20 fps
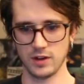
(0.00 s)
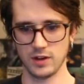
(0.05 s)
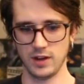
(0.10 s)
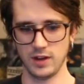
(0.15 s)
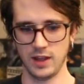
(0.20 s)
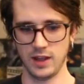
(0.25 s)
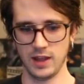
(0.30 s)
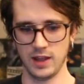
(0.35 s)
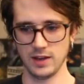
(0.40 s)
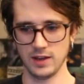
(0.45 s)

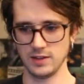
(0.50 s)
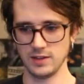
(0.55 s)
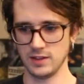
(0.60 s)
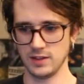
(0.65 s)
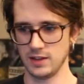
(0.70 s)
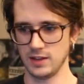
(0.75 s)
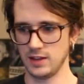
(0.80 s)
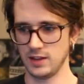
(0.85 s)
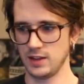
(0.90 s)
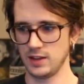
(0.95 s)
And
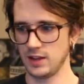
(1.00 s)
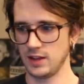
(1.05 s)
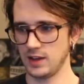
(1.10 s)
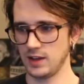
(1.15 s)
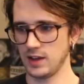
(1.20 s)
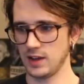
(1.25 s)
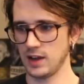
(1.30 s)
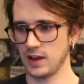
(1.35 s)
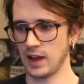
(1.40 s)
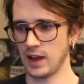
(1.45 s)

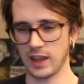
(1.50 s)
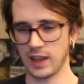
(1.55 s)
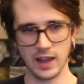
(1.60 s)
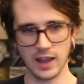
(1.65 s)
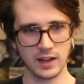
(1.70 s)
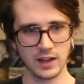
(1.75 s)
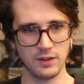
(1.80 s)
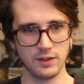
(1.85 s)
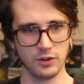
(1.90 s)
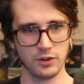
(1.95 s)
I can't
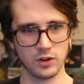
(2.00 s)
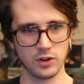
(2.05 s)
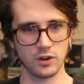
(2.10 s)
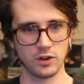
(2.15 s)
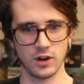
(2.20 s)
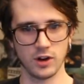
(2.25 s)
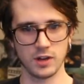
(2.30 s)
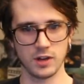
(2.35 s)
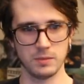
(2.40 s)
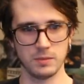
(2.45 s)
give a good
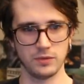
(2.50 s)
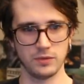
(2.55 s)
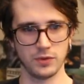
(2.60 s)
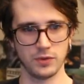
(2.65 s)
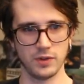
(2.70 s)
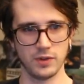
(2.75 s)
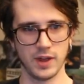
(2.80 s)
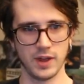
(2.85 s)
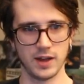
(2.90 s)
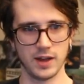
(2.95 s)
argument for
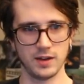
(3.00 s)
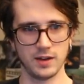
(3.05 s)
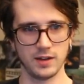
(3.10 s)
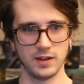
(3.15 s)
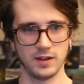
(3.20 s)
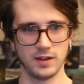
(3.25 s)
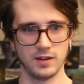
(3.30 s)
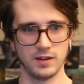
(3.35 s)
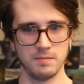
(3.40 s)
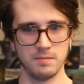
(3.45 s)
that
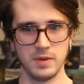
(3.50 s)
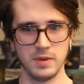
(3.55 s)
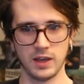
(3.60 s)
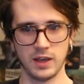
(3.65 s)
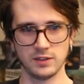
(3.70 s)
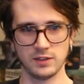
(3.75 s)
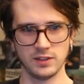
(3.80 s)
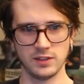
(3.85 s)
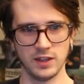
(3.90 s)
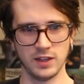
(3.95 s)
because
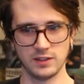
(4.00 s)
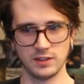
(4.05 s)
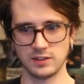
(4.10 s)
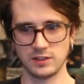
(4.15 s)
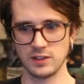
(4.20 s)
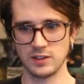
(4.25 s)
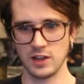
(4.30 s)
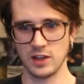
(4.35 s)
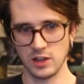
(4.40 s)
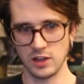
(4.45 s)
it's
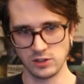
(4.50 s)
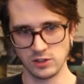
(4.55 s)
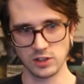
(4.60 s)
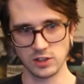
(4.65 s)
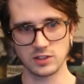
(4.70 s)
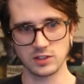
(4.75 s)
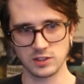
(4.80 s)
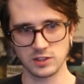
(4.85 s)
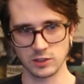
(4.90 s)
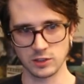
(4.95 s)
just
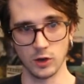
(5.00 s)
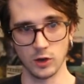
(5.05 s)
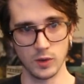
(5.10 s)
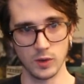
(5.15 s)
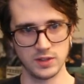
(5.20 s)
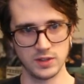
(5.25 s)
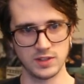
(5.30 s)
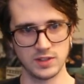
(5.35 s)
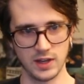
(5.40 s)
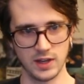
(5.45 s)
so
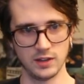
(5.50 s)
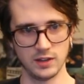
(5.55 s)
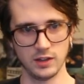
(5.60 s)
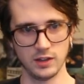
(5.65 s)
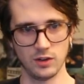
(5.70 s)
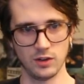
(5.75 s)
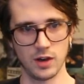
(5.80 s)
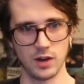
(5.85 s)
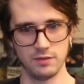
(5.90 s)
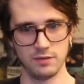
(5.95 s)
insanely
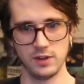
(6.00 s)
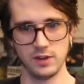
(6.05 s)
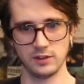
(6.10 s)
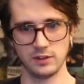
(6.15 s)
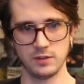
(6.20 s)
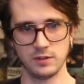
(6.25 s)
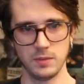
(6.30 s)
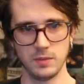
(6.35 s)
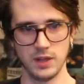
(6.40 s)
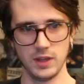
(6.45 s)
obvious to
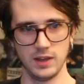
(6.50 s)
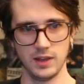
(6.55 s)
me.